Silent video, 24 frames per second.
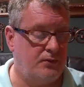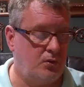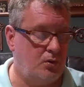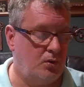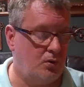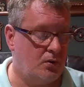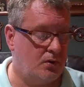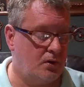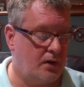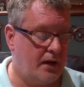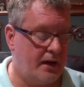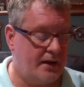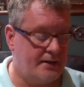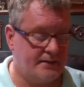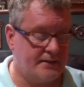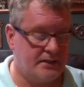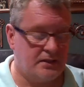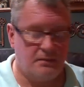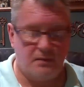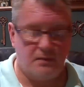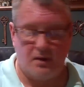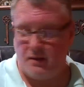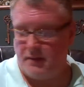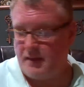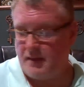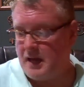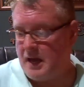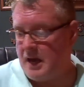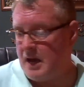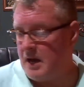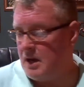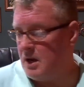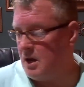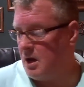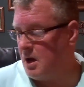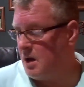who are asking about
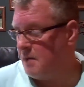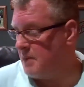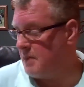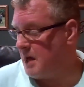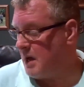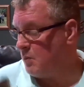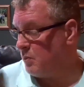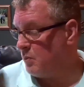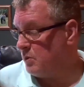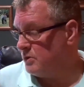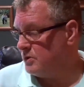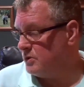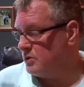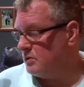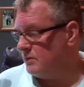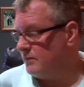that, I will do